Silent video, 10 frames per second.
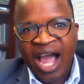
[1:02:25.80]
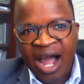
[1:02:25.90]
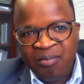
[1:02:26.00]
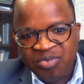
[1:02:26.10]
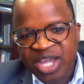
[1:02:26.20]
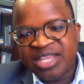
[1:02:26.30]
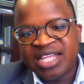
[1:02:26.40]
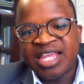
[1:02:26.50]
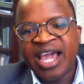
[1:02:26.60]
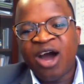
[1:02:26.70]
and
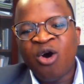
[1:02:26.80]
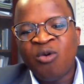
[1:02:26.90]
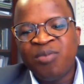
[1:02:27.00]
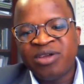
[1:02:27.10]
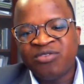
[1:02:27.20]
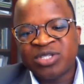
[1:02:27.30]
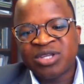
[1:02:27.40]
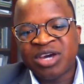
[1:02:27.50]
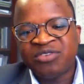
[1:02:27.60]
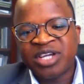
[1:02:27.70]
then they are open for
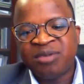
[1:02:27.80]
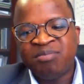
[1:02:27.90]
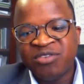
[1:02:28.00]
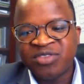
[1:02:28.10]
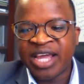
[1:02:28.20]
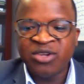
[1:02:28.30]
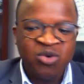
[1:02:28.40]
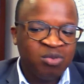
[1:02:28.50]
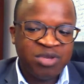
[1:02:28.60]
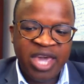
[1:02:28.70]
South African beef, then you
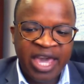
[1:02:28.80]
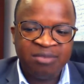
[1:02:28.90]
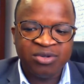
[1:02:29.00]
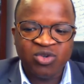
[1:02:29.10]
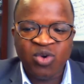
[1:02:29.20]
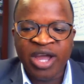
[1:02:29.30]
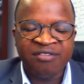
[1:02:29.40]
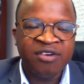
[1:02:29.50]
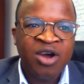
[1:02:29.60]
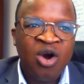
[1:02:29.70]
will be able to
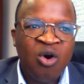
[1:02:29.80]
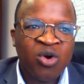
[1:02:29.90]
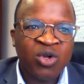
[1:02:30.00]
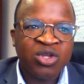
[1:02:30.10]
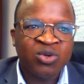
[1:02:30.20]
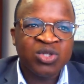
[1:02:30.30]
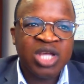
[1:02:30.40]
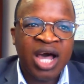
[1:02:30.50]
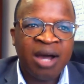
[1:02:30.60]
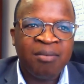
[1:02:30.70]
have all of
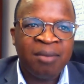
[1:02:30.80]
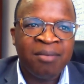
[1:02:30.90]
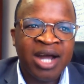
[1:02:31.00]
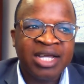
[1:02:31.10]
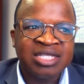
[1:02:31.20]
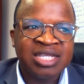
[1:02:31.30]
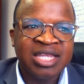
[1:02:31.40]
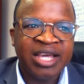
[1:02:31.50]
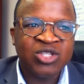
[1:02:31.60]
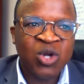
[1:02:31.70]
those markets
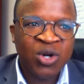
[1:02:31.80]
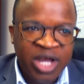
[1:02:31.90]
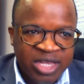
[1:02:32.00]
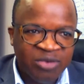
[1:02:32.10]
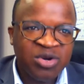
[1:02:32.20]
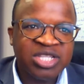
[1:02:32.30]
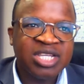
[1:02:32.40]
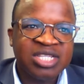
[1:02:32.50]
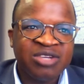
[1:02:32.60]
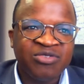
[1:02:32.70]
in there. So the
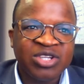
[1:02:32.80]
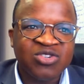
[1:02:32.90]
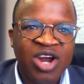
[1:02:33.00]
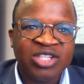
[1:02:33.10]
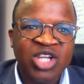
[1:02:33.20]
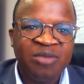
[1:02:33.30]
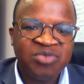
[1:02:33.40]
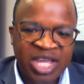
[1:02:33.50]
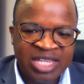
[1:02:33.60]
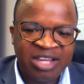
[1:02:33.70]
risk is infrastructure
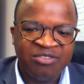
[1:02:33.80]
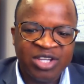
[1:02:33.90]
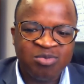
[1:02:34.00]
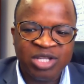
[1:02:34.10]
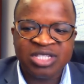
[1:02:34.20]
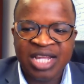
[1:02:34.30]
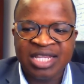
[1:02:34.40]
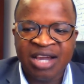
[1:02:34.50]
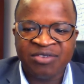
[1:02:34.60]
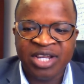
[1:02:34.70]
and the investments
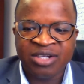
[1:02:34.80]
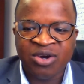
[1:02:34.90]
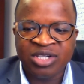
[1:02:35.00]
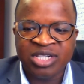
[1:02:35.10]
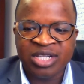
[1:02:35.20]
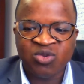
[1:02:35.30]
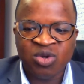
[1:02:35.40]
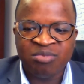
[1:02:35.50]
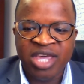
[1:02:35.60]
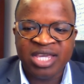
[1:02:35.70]
that the African continent
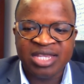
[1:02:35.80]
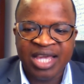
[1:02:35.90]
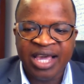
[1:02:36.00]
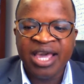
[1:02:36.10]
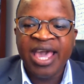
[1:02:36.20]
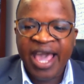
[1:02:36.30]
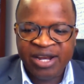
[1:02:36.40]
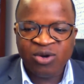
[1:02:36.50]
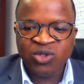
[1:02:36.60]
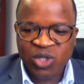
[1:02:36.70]
will make in there,
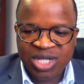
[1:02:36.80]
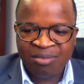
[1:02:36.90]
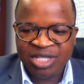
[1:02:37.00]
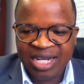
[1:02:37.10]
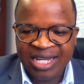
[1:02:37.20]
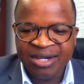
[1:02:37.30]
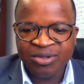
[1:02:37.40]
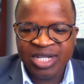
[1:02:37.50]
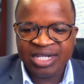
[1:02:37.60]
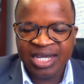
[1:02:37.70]
and also some of the
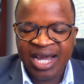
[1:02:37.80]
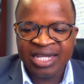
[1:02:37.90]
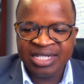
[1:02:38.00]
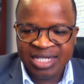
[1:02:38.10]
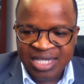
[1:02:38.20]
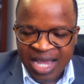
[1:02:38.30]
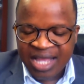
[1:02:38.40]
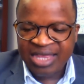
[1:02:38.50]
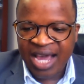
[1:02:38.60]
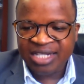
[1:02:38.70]
legal technicalities
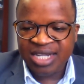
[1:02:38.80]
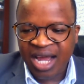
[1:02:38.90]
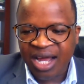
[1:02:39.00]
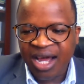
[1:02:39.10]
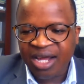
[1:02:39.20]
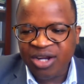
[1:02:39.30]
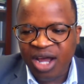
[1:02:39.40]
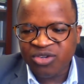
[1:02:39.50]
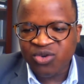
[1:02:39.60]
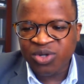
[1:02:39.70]
that
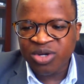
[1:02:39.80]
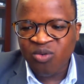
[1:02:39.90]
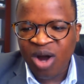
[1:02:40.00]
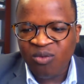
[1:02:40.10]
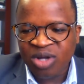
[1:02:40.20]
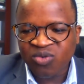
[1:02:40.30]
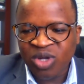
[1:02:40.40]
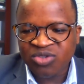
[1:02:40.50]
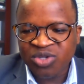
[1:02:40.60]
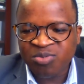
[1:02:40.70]
are truly what
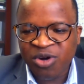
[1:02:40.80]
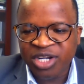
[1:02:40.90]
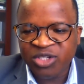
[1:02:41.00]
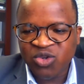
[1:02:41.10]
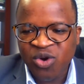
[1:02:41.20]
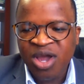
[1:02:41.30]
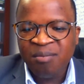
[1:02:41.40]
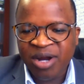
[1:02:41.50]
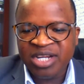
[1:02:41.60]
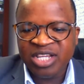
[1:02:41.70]
was responding to.
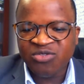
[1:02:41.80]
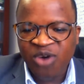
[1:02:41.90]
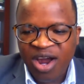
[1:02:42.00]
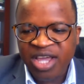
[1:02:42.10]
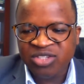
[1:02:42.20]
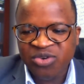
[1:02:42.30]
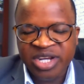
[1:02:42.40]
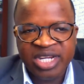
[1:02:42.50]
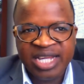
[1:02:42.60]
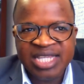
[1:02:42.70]
But in as far as
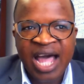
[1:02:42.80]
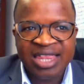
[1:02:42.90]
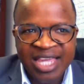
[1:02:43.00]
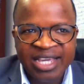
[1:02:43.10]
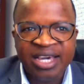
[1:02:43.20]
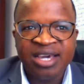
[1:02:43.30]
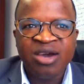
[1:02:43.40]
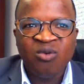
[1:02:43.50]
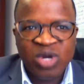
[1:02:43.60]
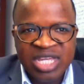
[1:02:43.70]
readiness, I think
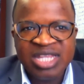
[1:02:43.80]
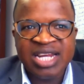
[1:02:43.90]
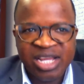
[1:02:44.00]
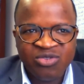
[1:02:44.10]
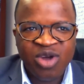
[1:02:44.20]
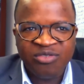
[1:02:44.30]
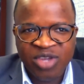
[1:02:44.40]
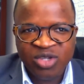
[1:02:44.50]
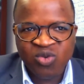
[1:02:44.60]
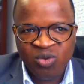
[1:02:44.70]
within the next 5
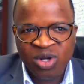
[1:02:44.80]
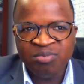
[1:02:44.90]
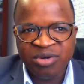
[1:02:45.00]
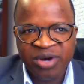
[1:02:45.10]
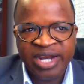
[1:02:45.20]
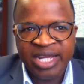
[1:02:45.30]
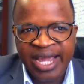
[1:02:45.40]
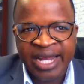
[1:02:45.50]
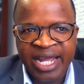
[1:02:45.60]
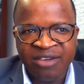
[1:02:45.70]
years, we will be
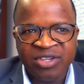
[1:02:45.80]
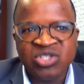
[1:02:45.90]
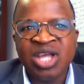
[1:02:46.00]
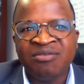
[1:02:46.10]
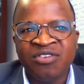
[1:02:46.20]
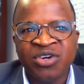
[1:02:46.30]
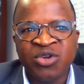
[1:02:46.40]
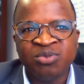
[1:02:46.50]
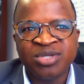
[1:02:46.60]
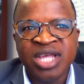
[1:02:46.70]
ready and having some
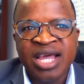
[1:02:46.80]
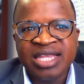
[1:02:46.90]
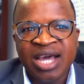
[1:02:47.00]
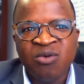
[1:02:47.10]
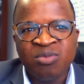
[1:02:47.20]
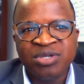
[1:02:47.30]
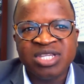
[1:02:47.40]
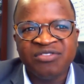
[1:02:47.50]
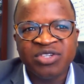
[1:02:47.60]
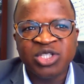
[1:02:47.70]
volumes that will be
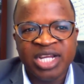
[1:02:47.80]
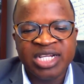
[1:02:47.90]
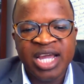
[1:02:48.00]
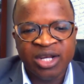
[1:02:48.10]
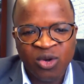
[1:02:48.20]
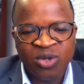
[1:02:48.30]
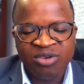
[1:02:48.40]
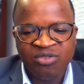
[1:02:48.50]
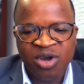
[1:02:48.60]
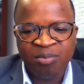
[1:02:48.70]
sufficient and
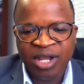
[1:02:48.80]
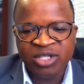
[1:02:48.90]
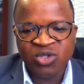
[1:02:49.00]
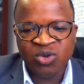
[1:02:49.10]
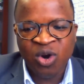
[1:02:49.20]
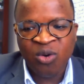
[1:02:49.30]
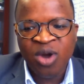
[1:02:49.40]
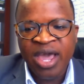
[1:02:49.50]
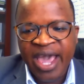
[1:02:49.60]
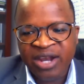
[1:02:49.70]
looking for a place to go.
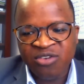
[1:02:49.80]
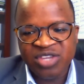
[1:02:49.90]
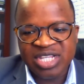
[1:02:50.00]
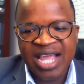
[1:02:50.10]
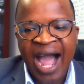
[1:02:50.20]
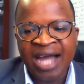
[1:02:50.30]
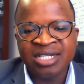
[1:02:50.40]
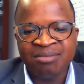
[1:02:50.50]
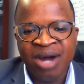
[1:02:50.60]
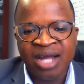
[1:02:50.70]
And obviously our
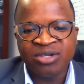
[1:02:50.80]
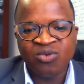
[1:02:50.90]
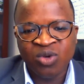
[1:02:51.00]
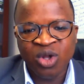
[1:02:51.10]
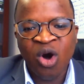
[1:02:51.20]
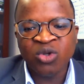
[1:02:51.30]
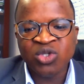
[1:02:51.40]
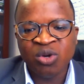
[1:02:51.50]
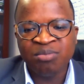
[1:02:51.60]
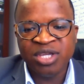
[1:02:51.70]
demand will
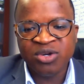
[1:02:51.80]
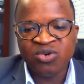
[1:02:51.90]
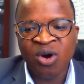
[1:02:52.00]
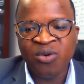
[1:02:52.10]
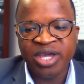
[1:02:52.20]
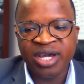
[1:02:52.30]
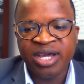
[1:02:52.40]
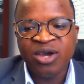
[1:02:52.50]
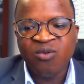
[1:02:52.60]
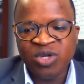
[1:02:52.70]
also be growing,
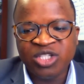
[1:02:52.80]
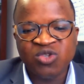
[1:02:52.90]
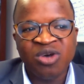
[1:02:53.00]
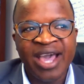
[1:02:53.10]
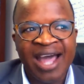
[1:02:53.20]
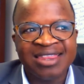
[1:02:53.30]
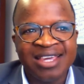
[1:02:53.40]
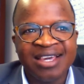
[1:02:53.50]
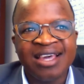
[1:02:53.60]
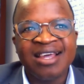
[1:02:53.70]
which is where I
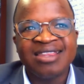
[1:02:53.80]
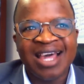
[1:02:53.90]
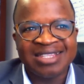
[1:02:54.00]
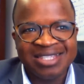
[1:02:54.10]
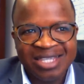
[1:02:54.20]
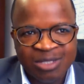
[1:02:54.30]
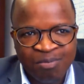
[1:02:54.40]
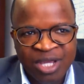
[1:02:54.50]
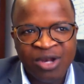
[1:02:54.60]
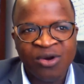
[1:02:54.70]
think that 6
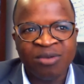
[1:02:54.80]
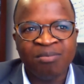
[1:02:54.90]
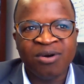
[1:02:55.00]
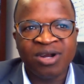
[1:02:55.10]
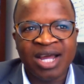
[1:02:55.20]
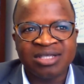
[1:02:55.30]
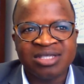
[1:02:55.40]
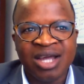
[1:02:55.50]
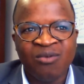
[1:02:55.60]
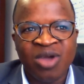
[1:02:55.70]
billion
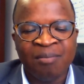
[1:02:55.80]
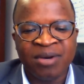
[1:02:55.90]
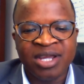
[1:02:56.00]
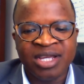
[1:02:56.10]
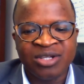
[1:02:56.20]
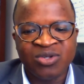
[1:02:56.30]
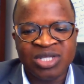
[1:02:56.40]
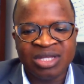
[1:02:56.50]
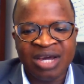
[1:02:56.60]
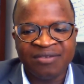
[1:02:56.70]
products that we are bringing into
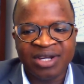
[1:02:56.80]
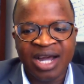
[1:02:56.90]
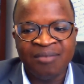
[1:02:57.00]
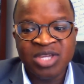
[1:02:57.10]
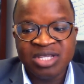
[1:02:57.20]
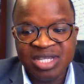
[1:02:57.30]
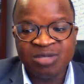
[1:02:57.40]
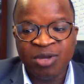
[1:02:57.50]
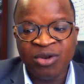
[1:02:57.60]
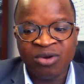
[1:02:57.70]
South Africa,
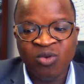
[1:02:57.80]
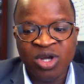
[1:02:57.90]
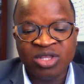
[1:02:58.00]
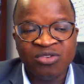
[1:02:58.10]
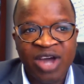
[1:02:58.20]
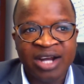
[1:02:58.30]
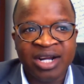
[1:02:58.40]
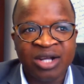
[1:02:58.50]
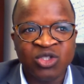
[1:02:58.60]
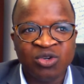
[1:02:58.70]
6 billion worth of
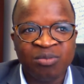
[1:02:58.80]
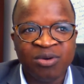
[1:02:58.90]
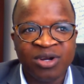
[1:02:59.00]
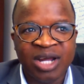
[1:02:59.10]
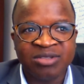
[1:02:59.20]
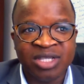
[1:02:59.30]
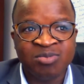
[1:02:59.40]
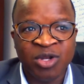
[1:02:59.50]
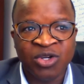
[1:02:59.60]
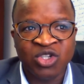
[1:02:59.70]
agricultural products,
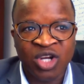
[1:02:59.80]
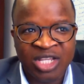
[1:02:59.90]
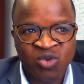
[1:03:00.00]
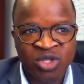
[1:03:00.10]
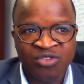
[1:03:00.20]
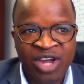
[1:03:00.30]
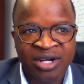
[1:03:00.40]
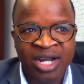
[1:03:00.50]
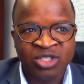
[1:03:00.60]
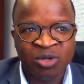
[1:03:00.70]
$6 billion worth of
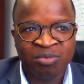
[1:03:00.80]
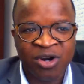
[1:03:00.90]
agricultural